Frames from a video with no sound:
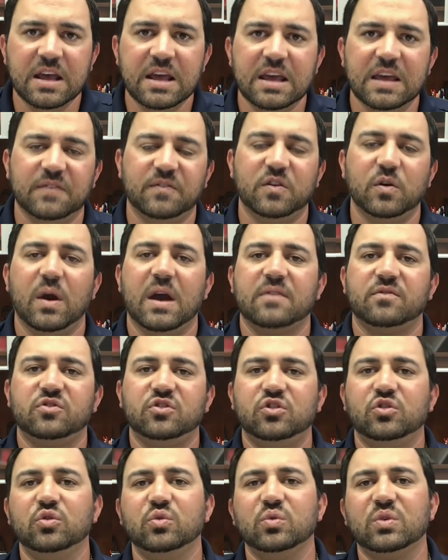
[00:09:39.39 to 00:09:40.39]
If you have
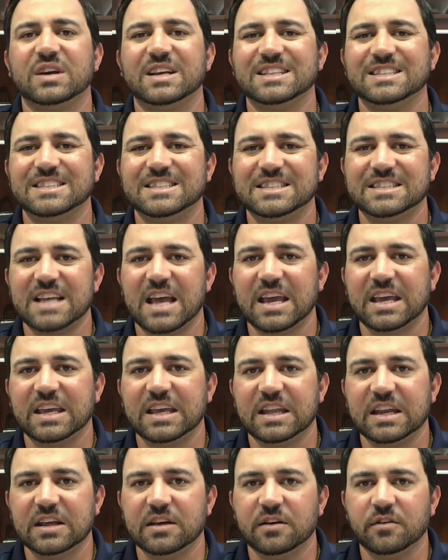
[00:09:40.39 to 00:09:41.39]
2
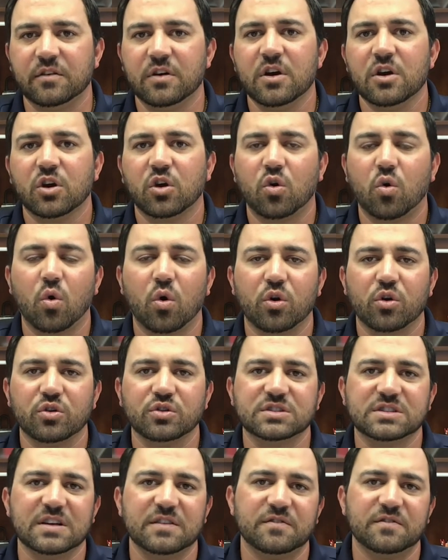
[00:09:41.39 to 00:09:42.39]
consecutive
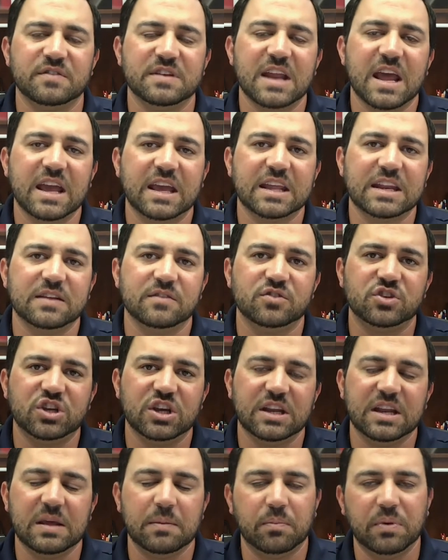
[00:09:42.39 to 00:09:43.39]
quarters of negative
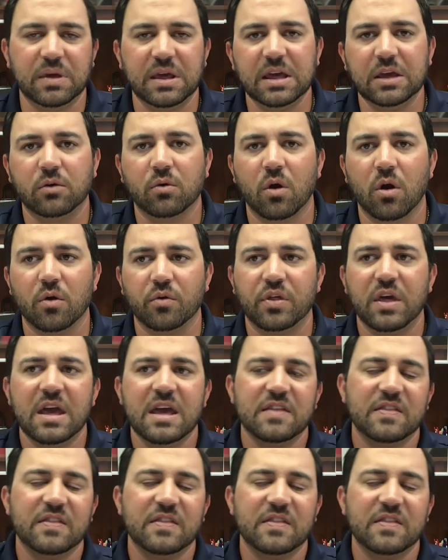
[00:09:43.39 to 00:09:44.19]
GDP growth,